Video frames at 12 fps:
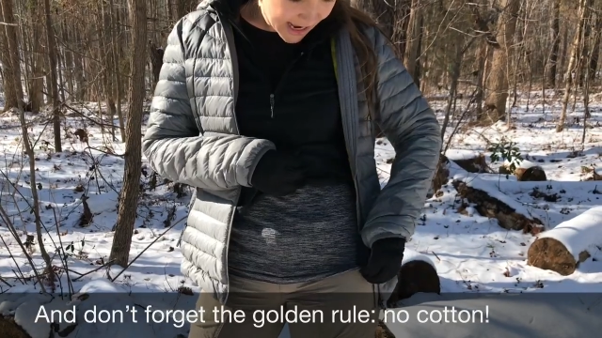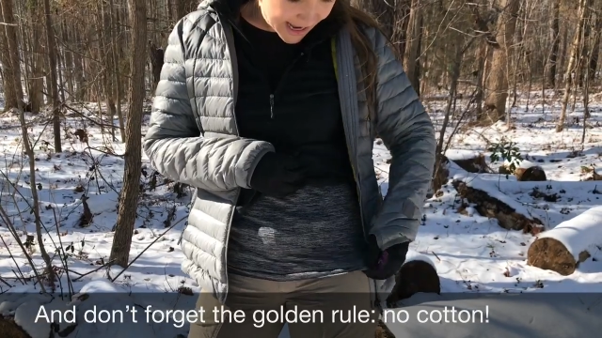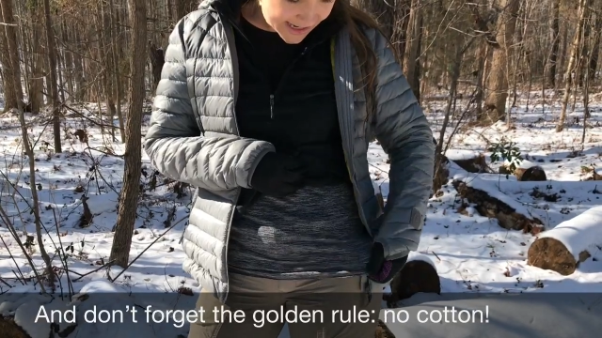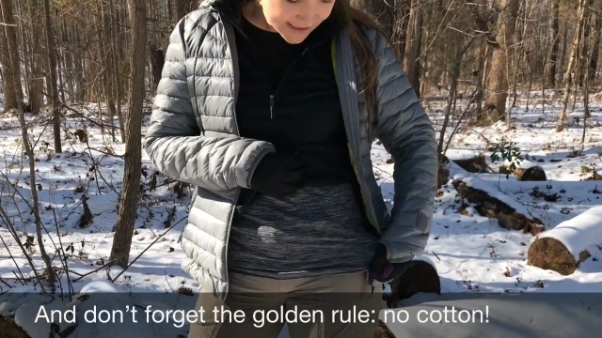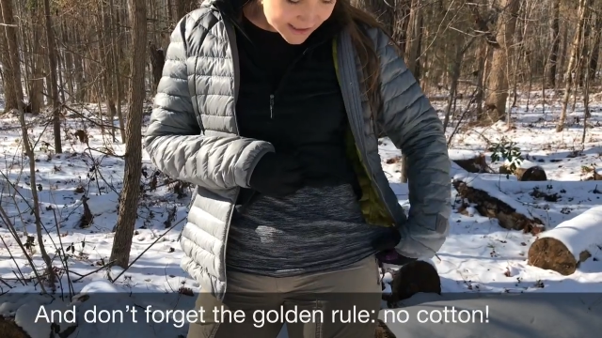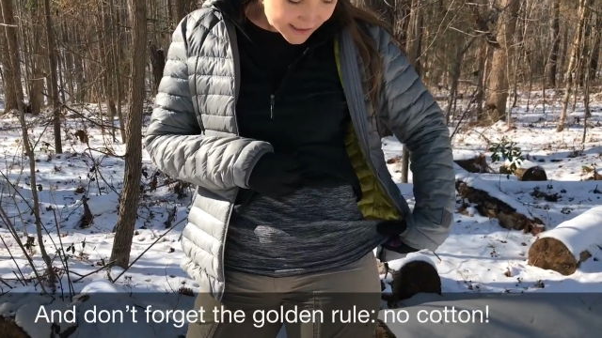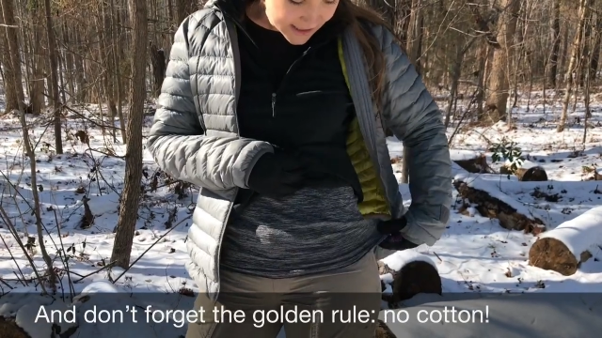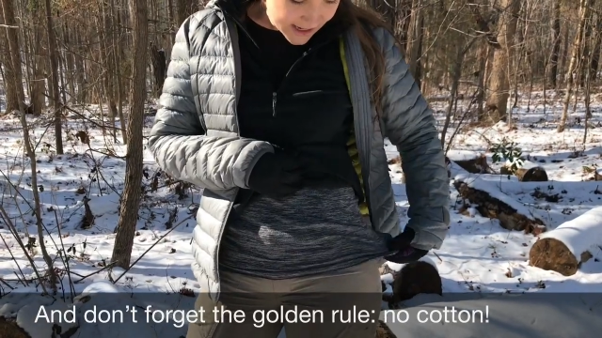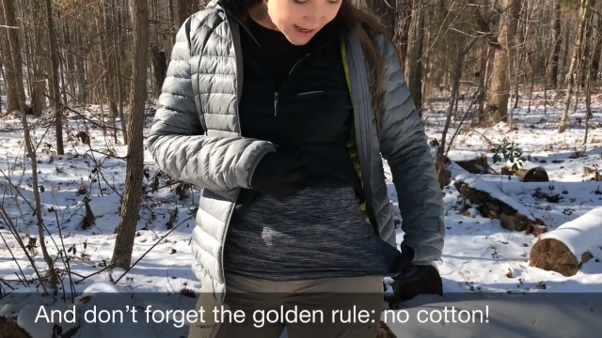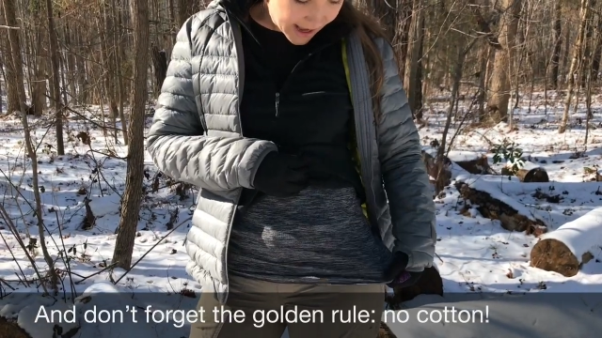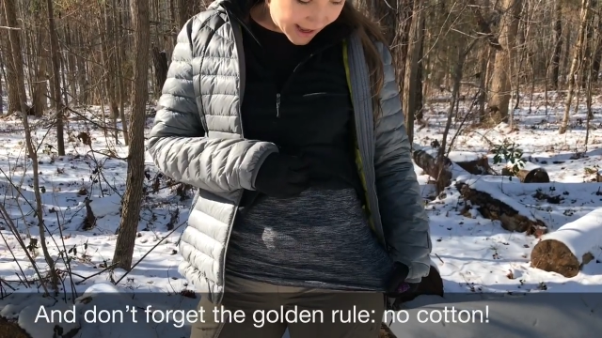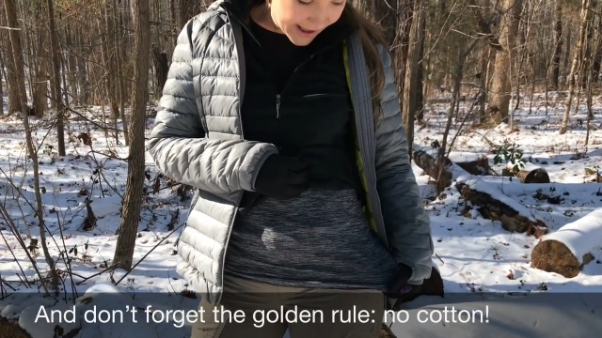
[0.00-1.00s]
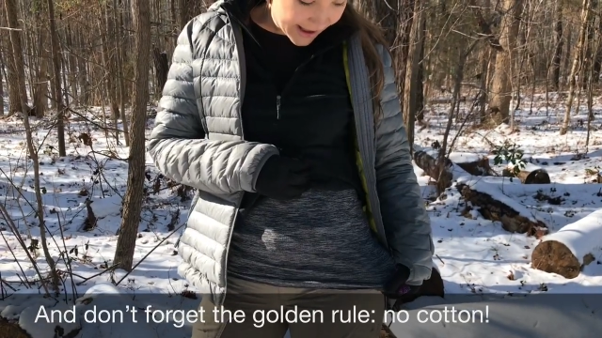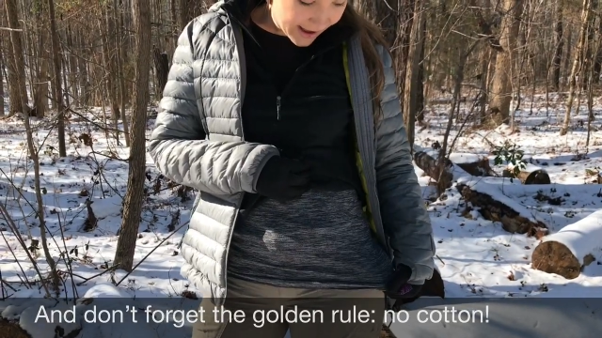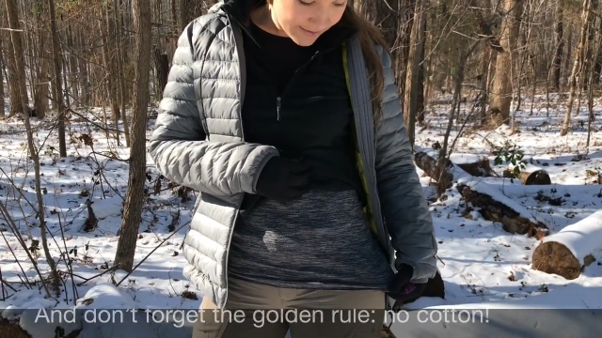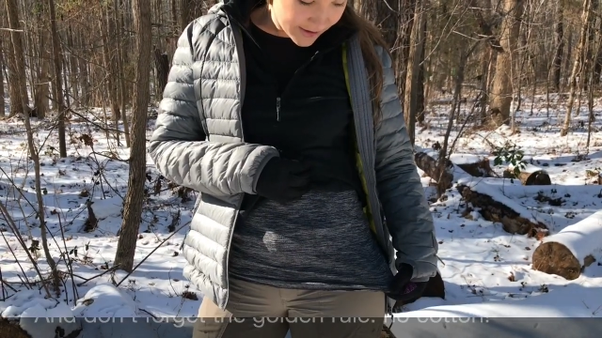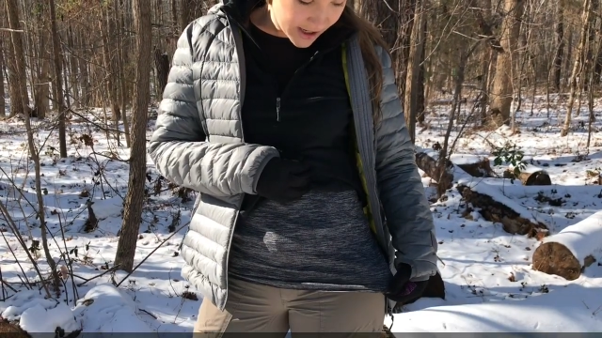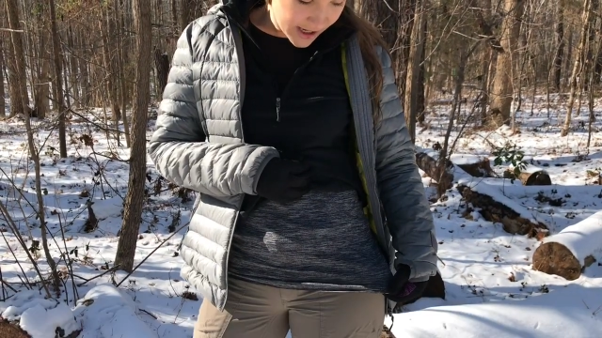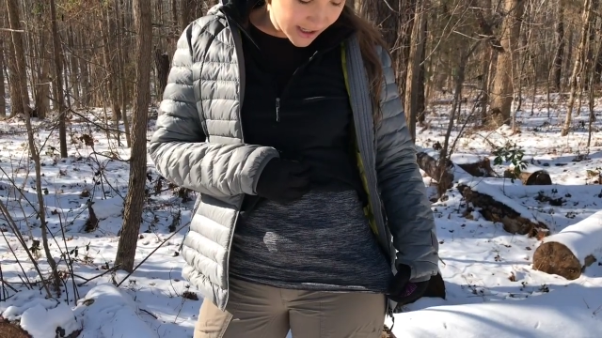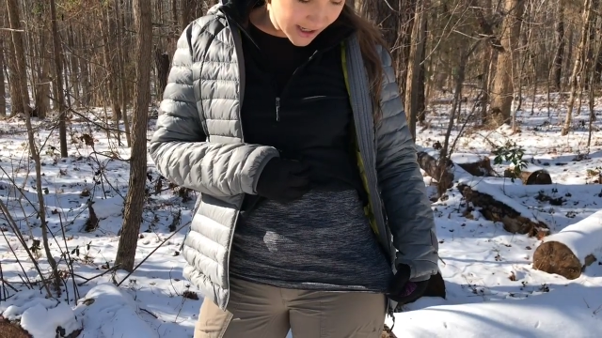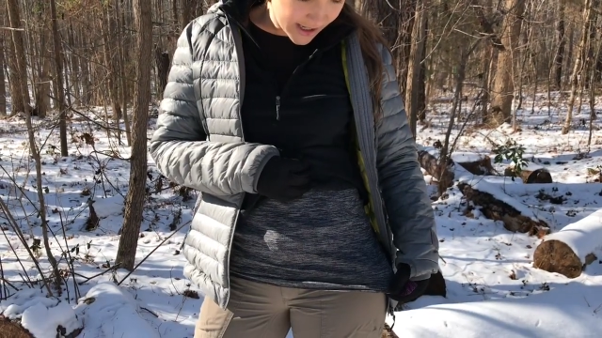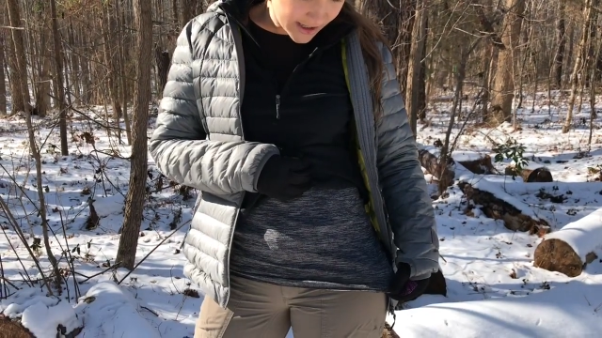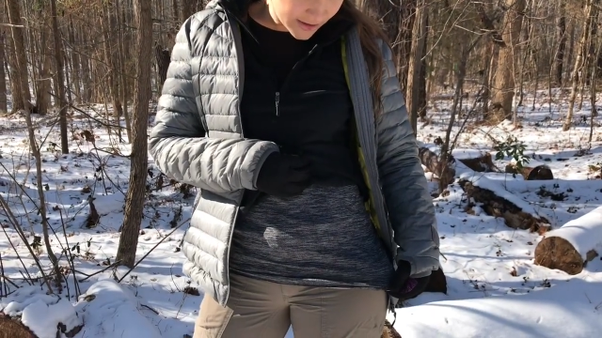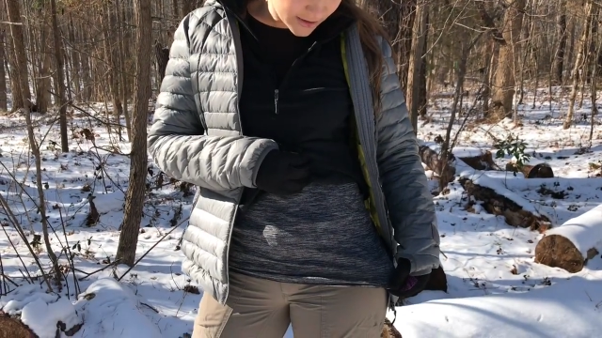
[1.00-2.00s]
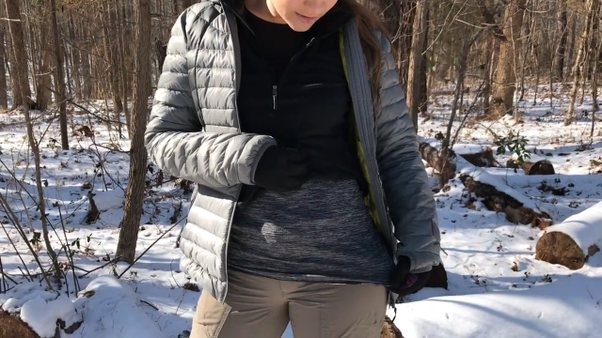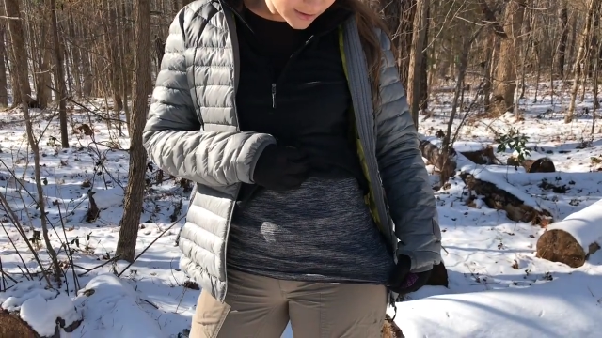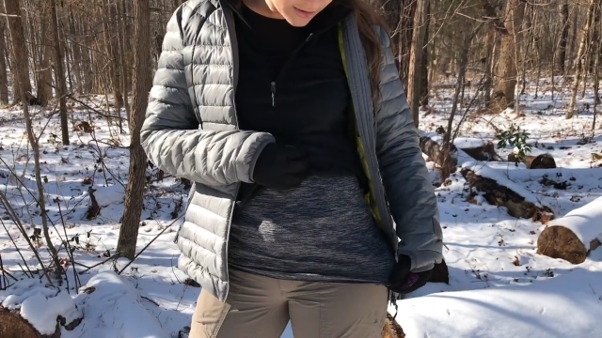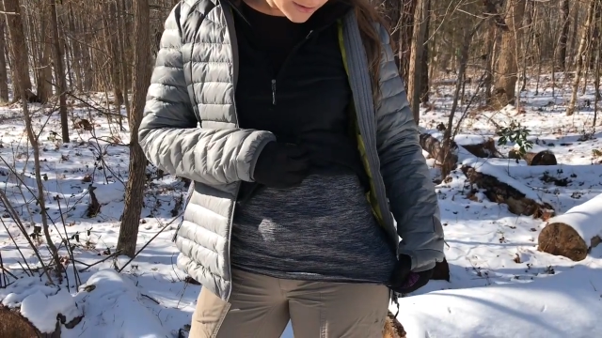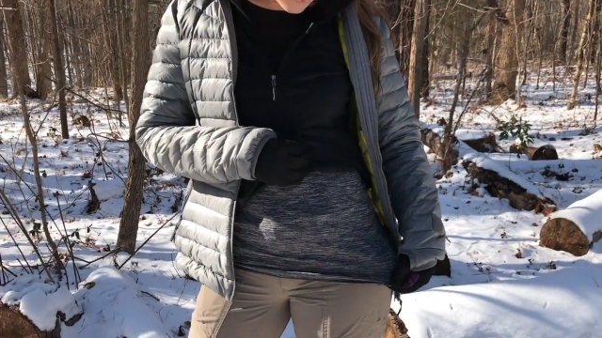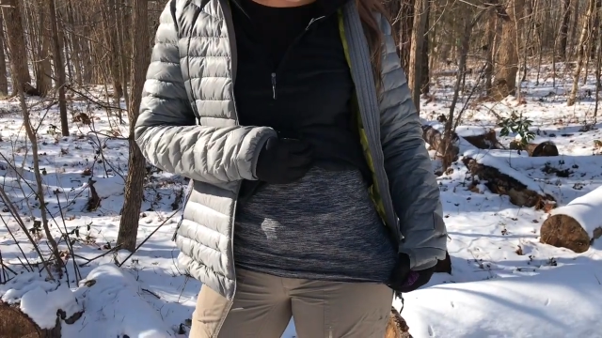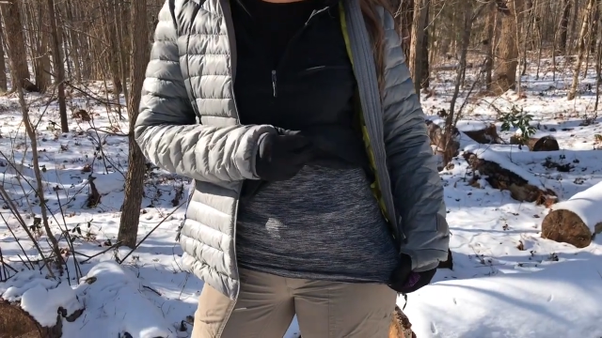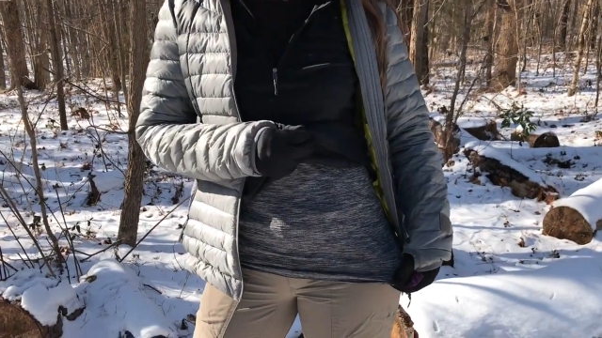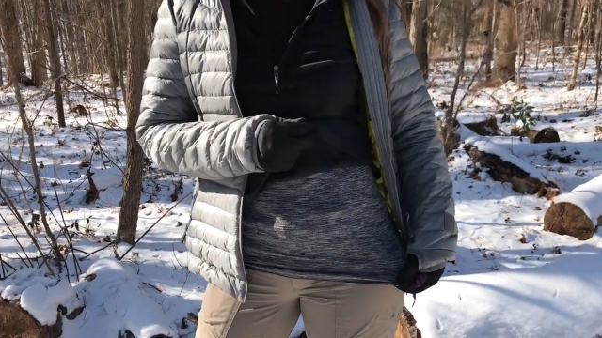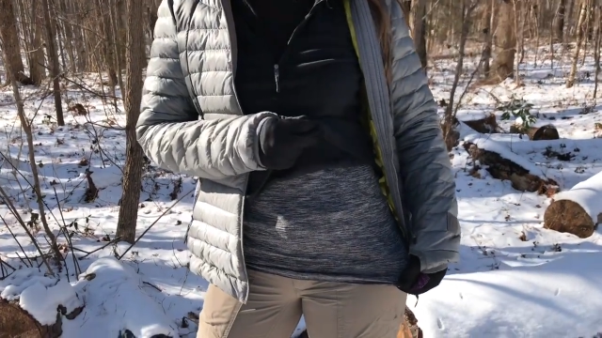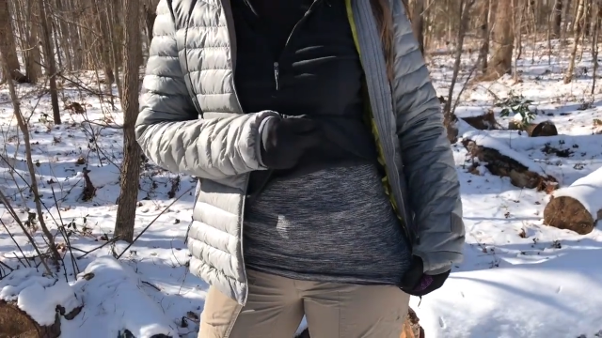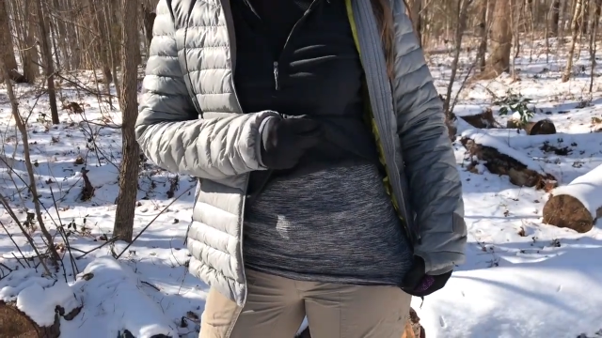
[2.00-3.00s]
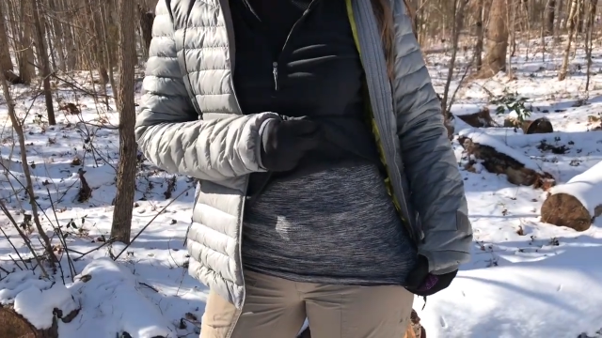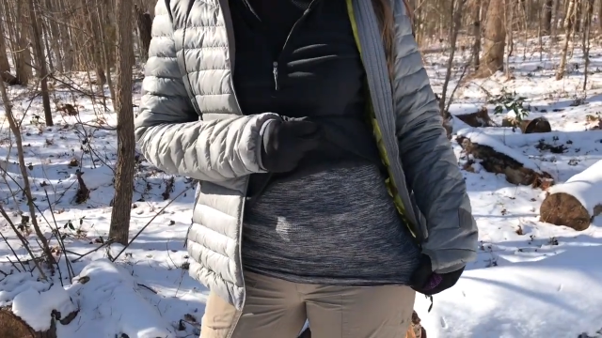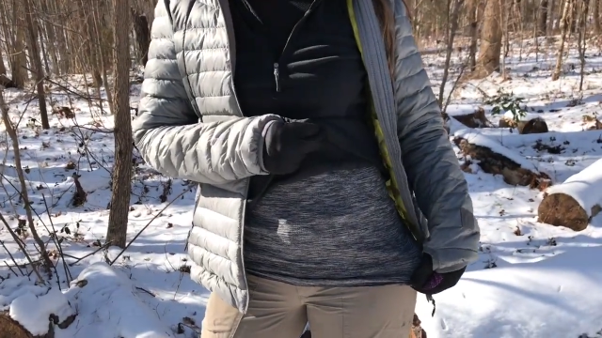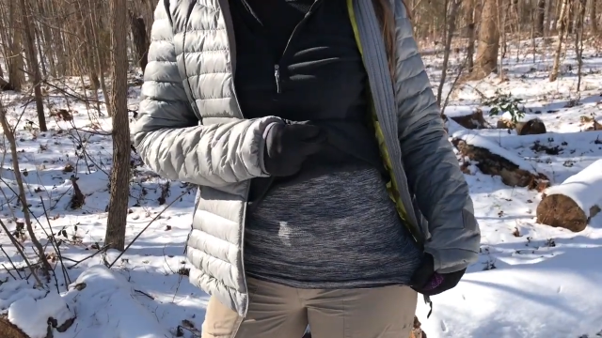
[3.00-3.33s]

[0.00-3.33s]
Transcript: Nobody's mouth can be seen.